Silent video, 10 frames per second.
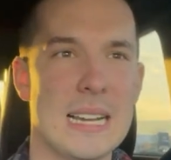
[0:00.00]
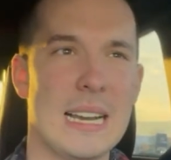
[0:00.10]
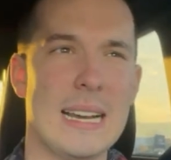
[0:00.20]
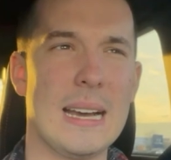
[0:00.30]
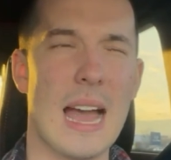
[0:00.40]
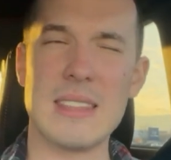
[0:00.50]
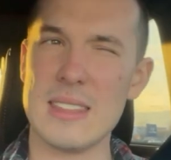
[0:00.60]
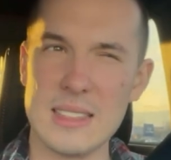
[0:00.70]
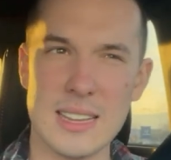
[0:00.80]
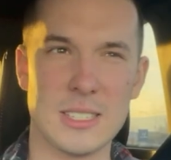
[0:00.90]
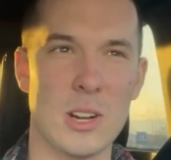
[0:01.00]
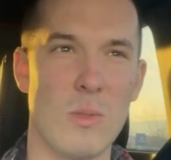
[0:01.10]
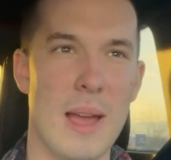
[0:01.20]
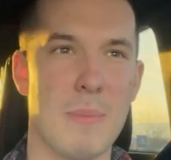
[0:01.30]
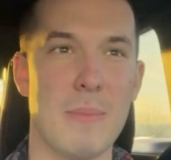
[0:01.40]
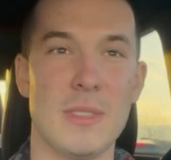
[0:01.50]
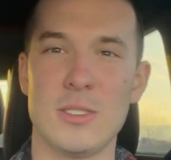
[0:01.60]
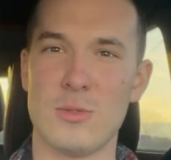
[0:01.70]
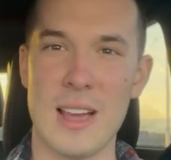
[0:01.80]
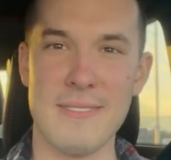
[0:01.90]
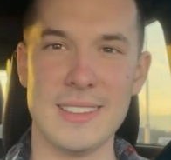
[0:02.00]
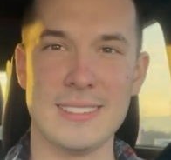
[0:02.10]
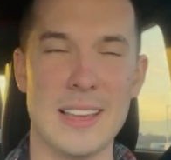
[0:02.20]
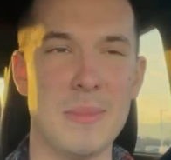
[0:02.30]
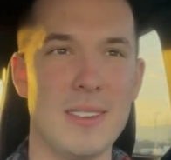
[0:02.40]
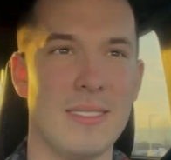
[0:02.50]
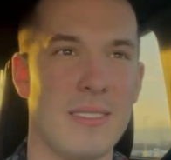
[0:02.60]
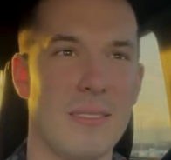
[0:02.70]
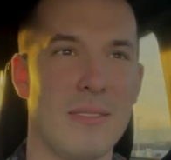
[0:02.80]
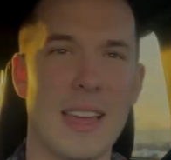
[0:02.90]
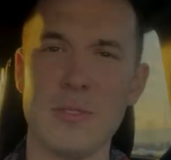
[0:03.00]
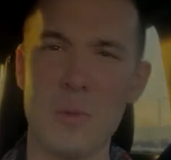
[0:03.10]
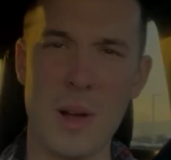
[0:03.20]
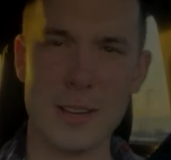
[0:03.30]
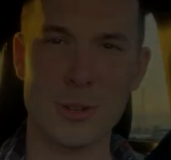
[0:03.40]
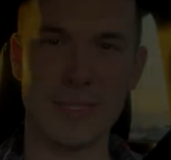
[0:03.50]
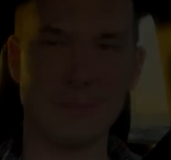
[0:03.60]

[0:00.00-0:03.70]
Uh, I think that's going to wrap up this driving segment. Thanks for watching.